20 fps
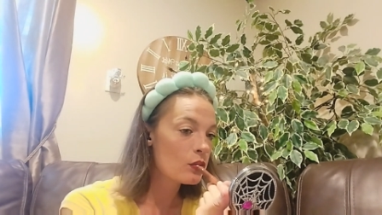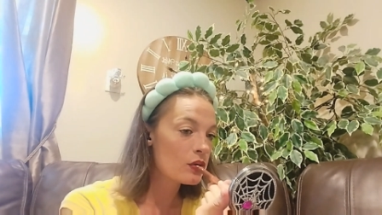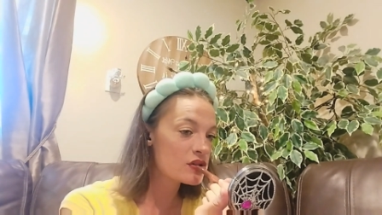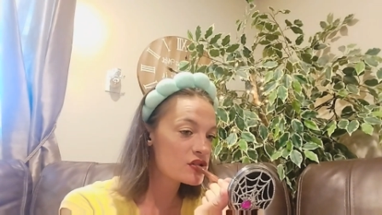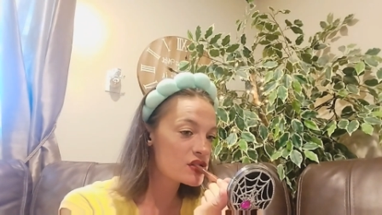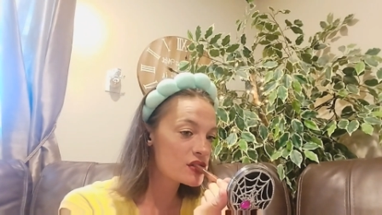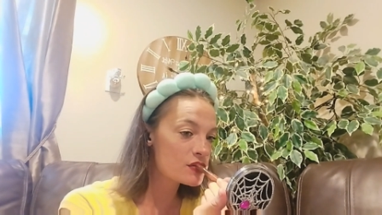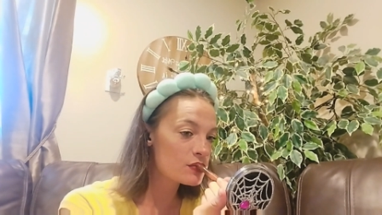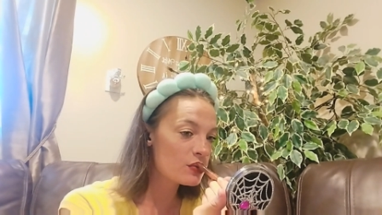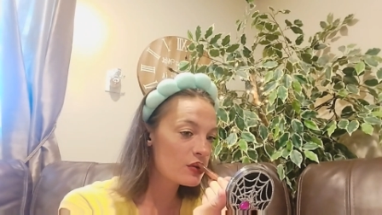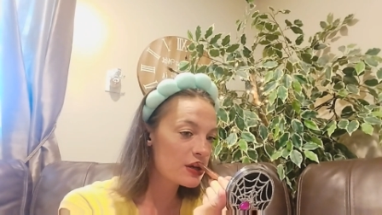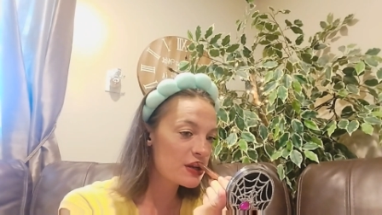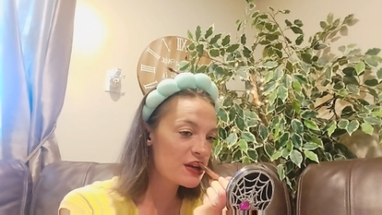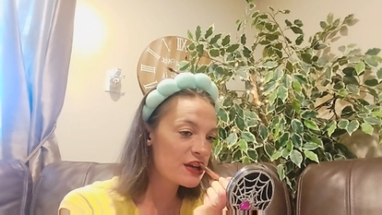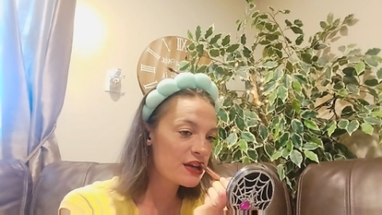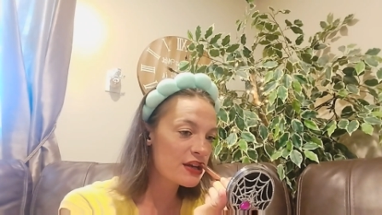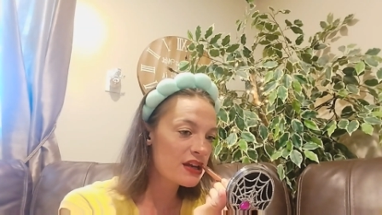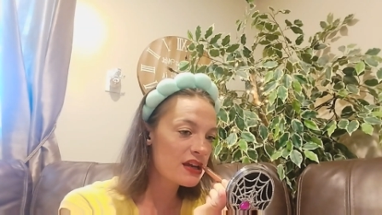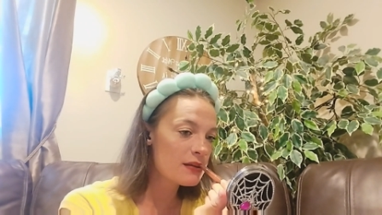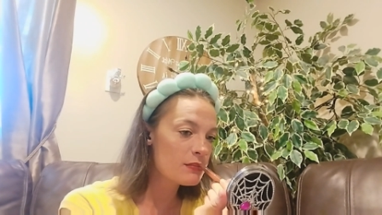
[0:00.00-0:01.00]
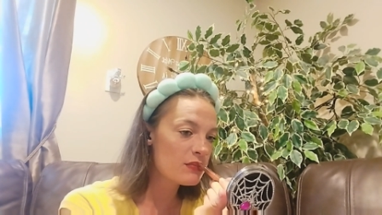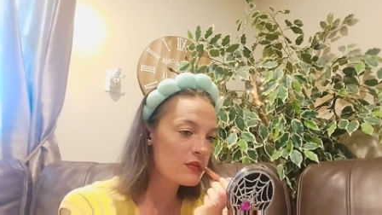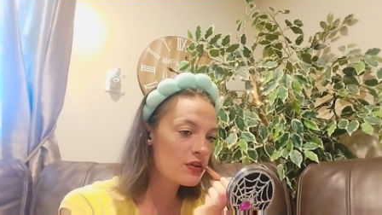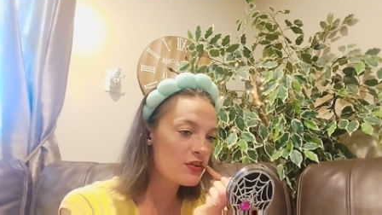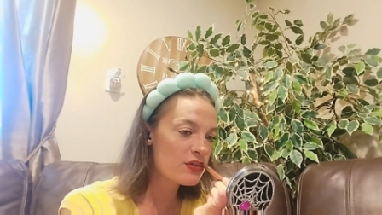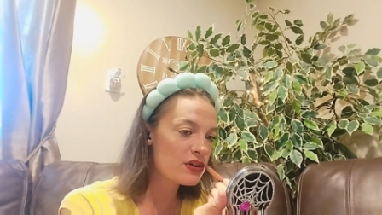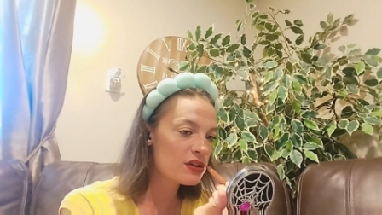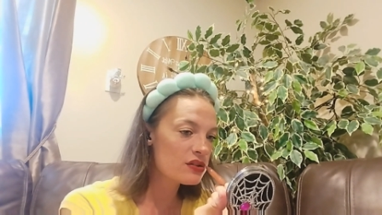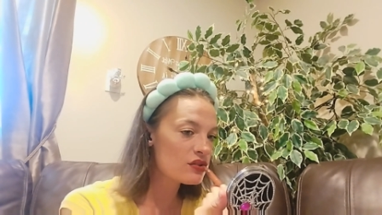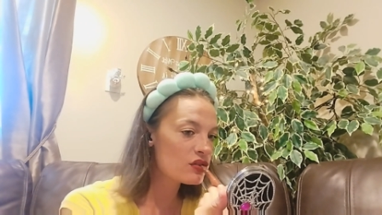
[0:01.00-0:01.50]
which is what I'm
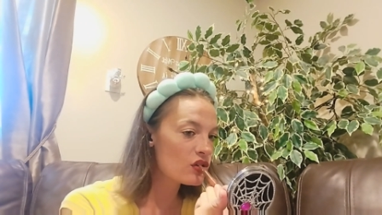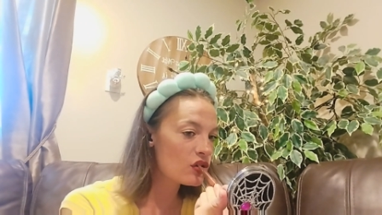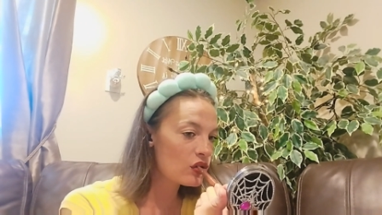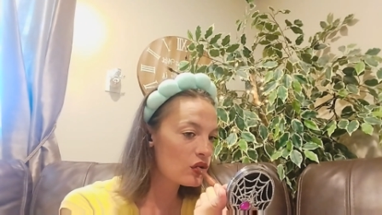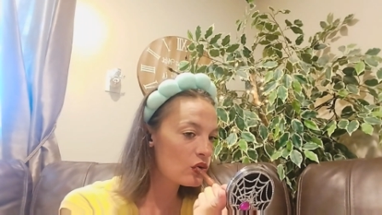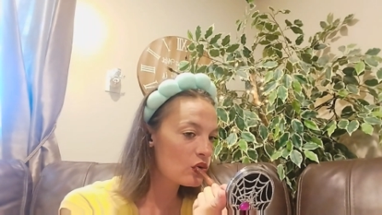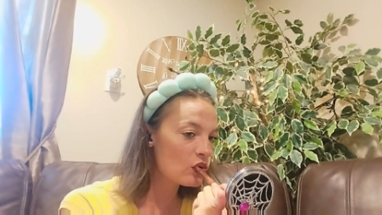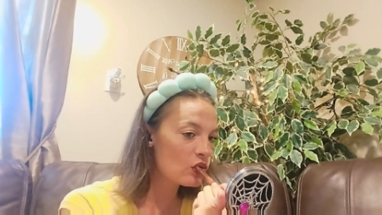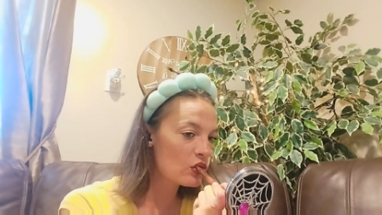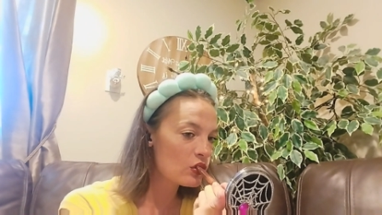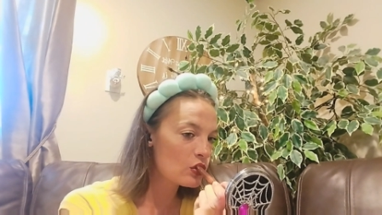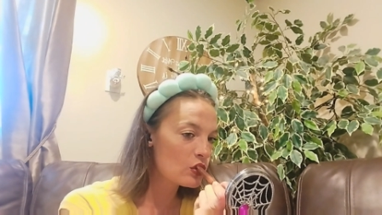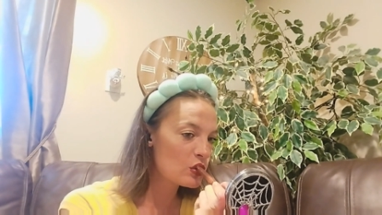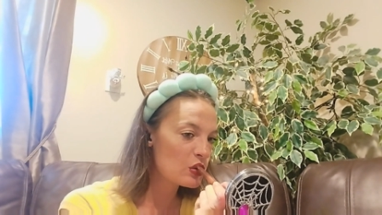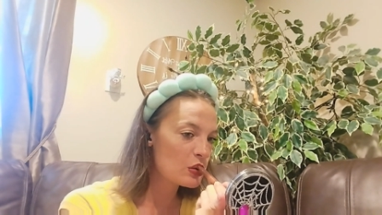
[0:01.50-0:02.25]
going to do.